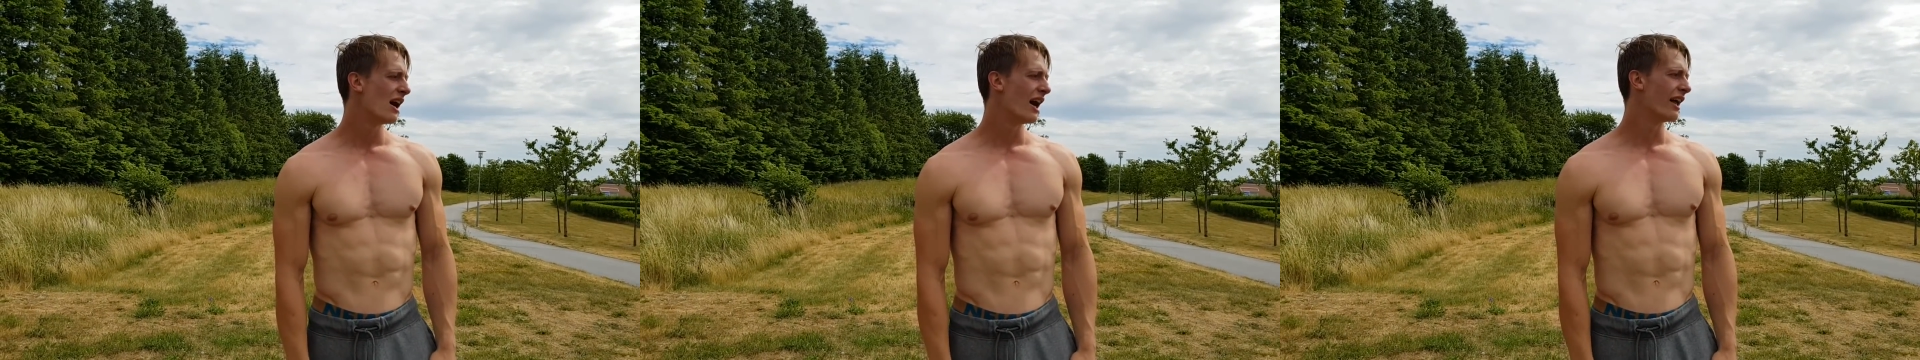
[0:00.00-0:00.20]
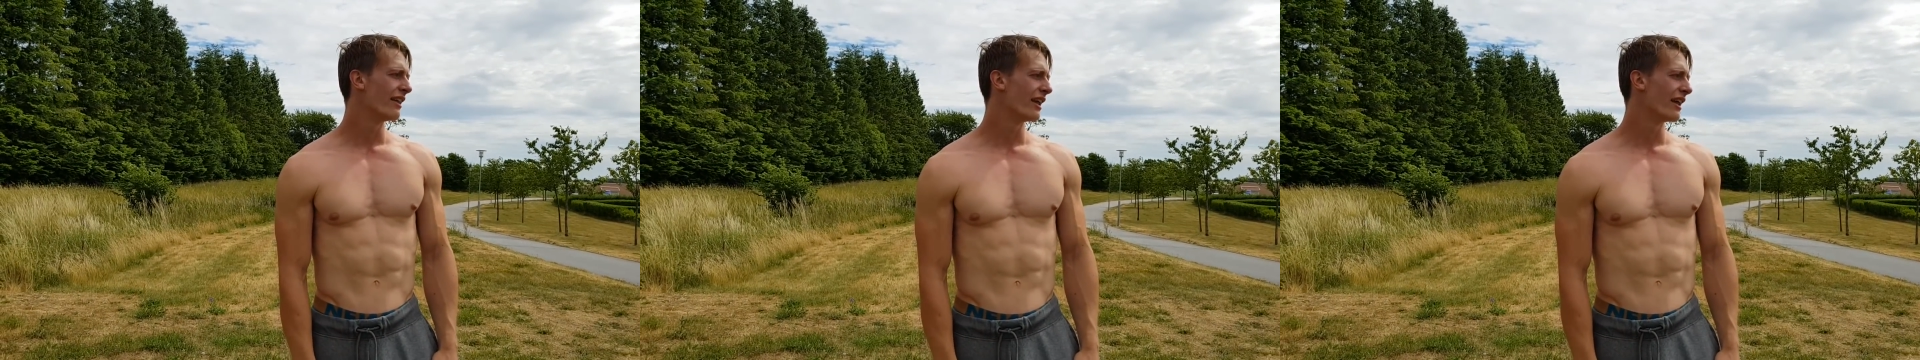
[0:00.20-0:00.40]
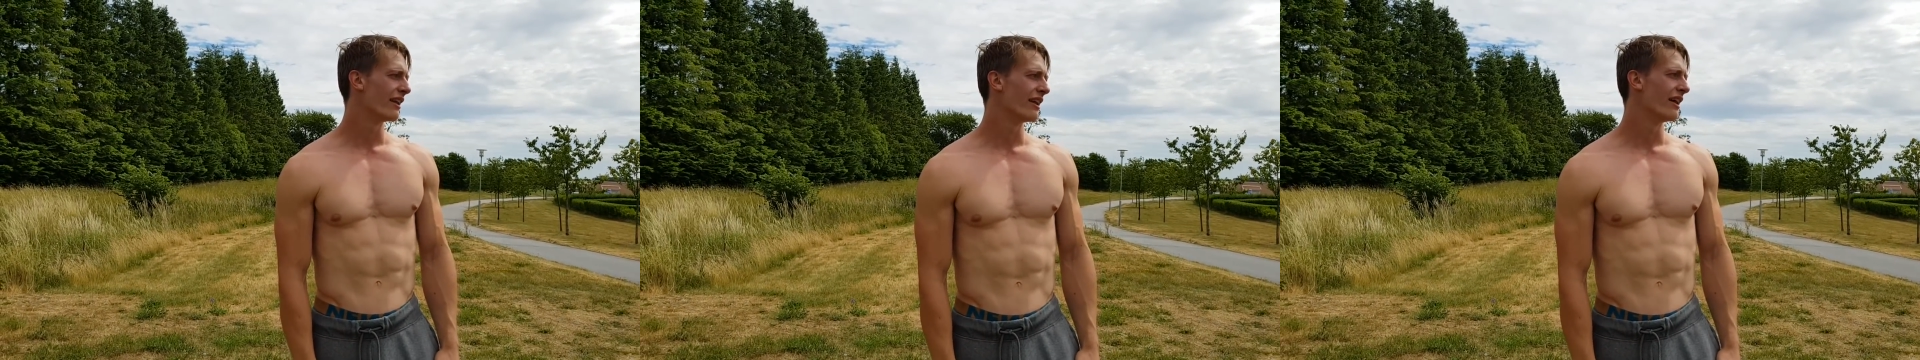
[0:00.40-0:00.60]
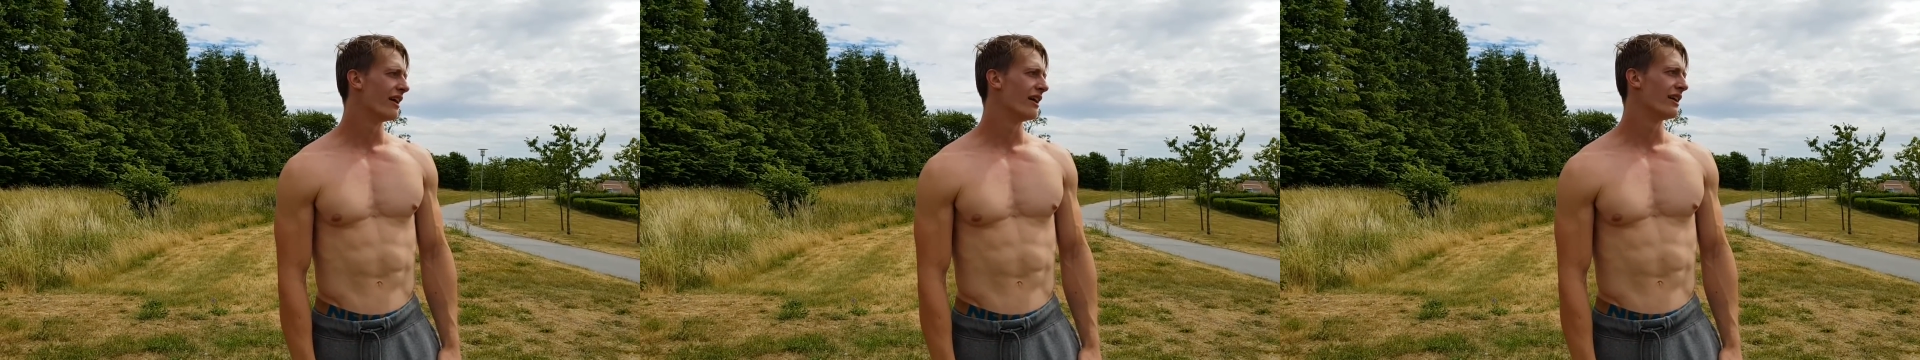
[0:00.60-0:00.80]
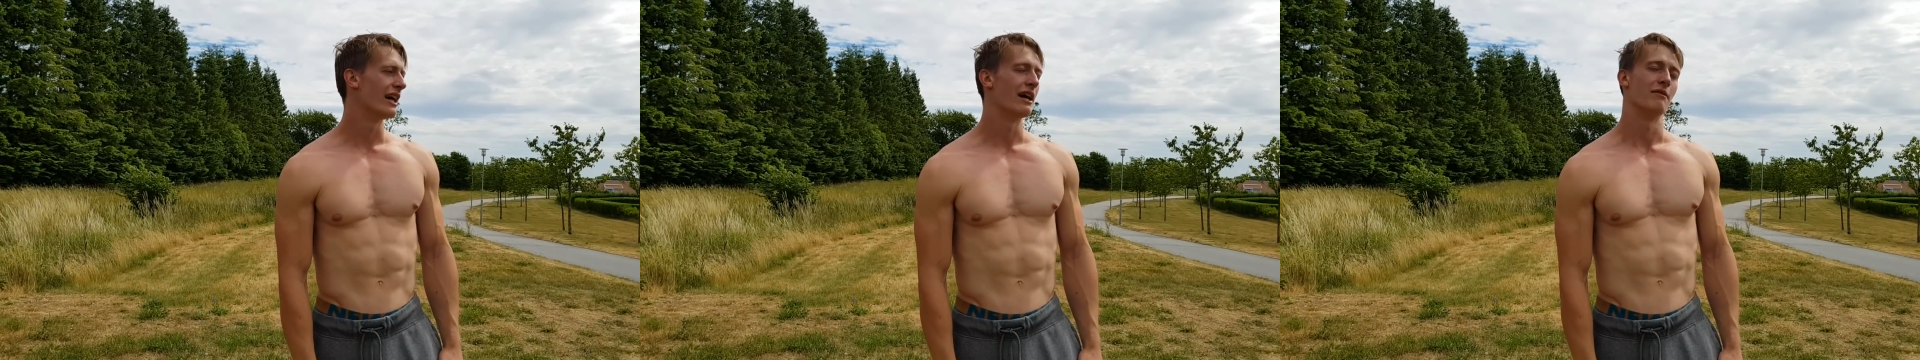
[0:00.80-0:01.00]
and then
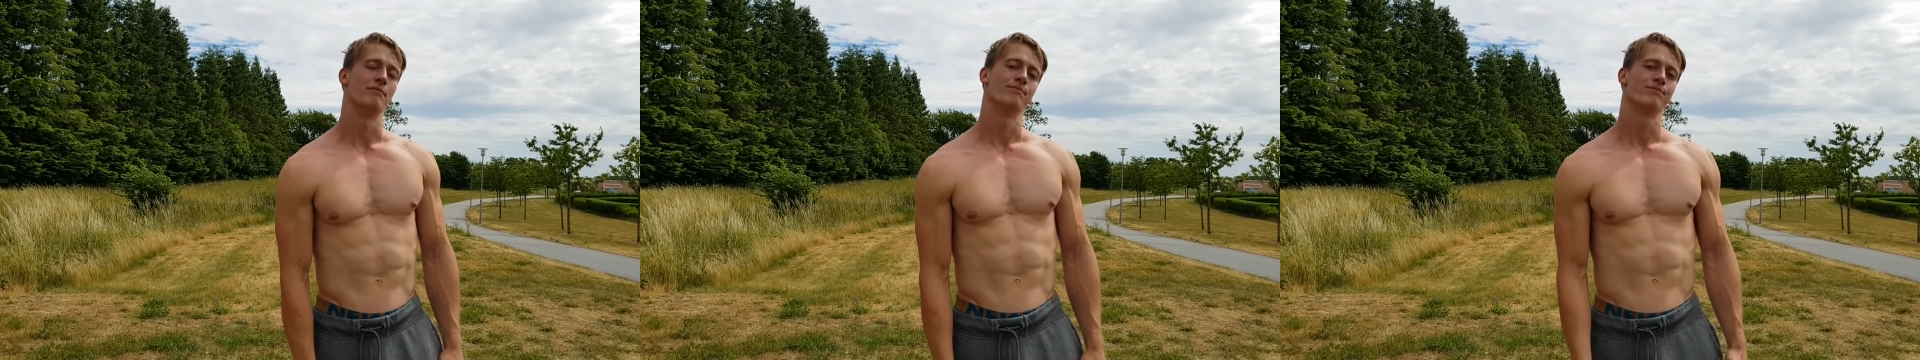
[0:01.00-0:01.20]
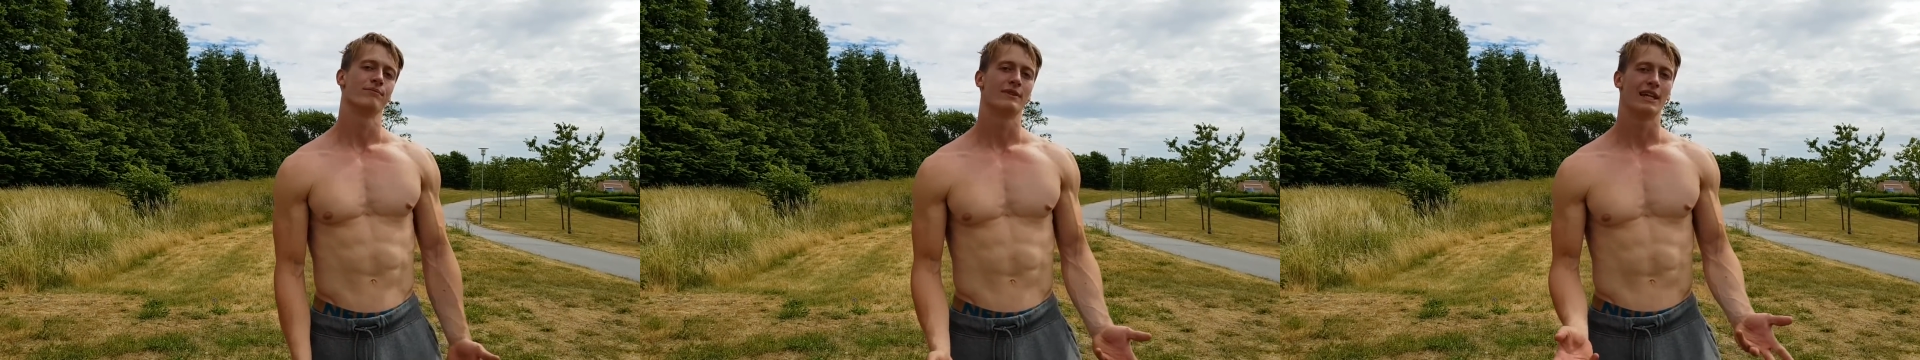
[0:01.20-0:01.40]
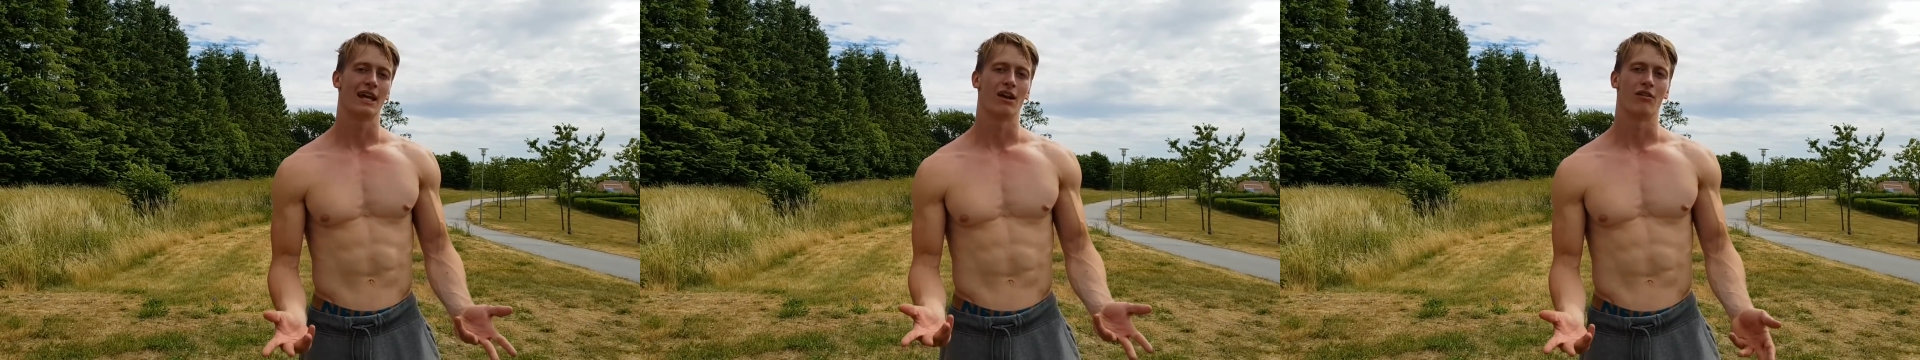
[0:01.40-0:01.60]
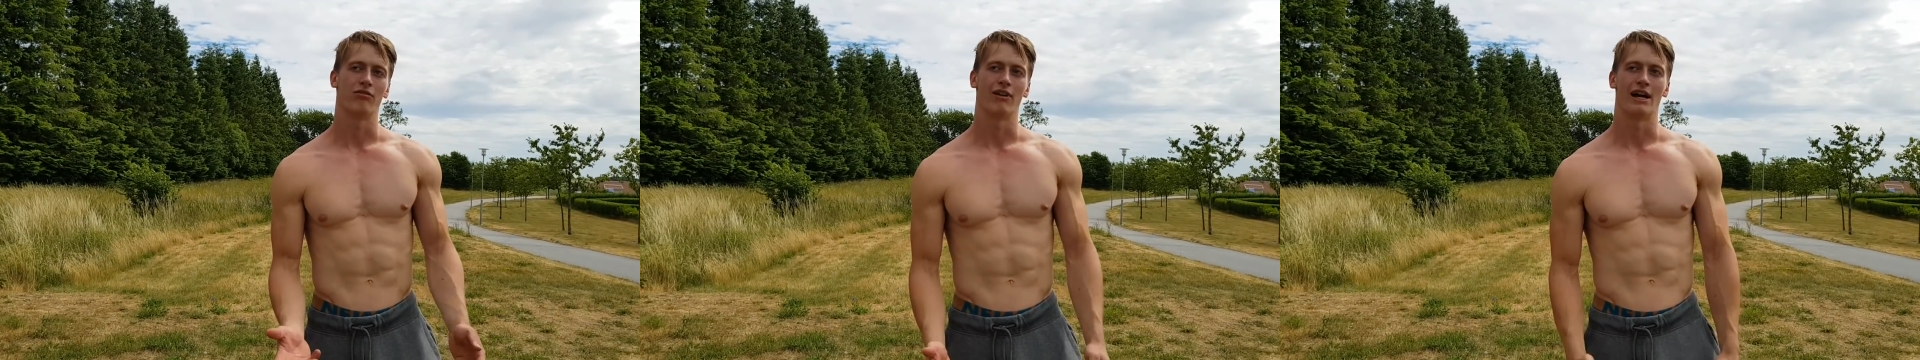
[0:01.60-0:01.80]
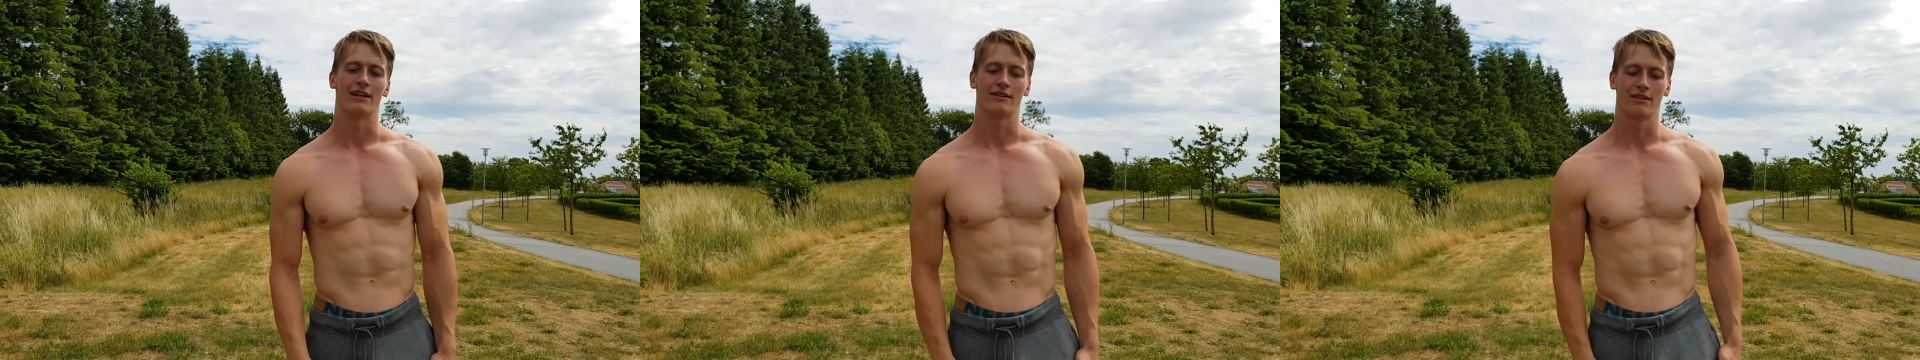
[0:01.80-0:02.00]
uh, yeah, get on
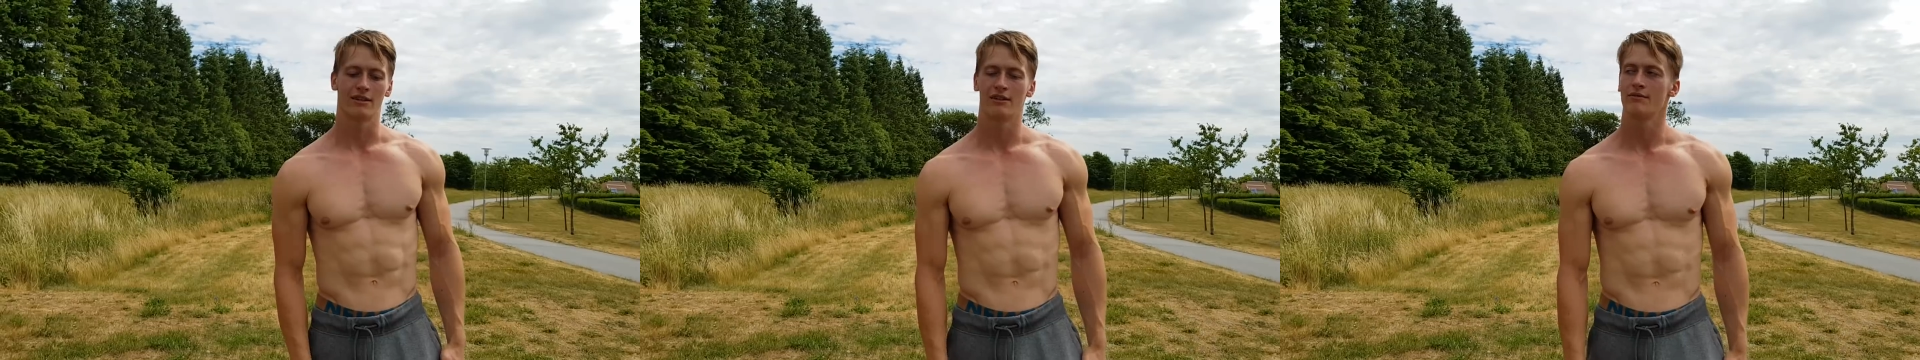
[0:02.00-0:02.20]
flat.